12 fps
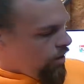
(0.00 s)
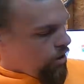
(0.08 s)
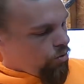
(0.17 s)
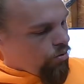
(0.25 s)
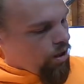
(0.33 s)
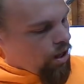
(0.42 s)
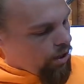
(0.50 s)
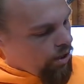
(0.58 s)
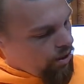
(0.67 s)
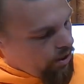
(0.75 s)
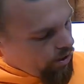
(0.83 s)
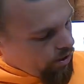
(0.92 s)
This will lock
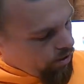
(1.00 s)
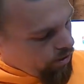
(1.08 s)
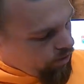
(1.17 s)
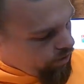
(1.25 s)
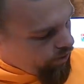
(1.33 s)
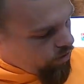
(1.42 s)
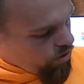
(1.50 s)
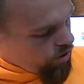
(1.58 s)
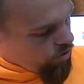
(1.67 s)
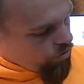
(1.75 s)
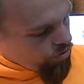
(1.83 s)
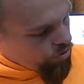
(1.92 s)
in here. Of course,
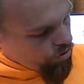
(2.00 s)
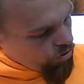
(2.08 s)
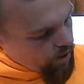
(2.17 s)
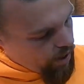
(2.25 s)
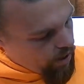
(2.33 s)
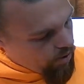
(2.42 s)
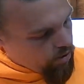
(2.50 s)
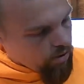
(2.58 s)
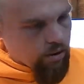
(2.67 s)
this will screw out.